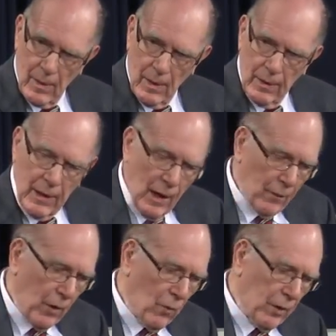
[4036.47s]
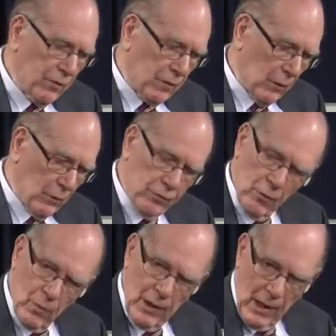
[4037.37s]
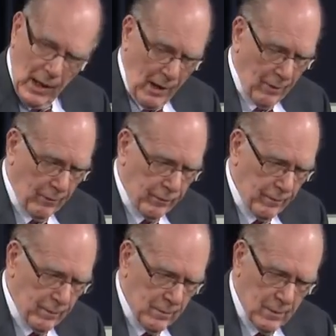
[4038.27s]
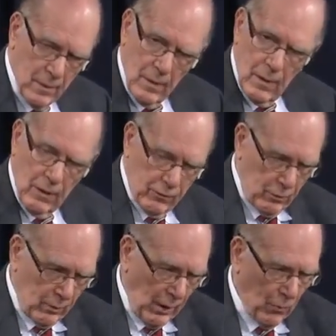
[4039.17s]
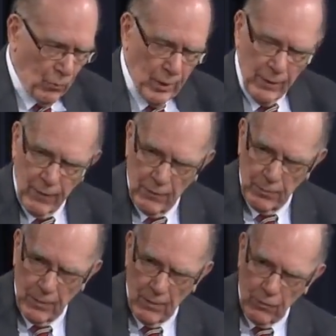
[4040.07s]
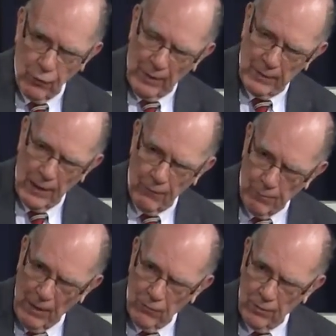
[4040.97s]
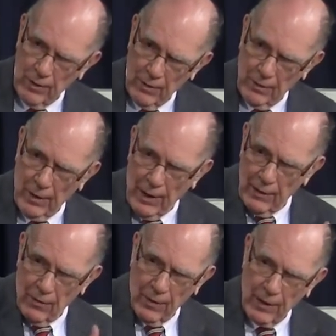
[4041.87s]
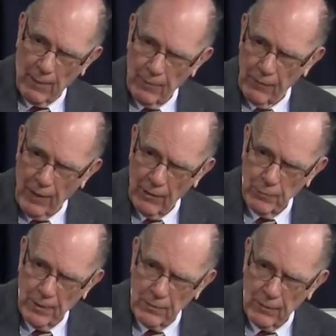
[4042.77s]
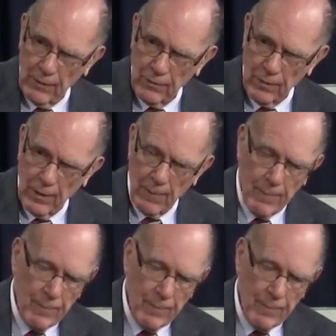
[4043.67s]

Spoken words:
And now the only solution we have is to get rid of this threat that I've mentioned here tonight on a couple of aspects of this thing,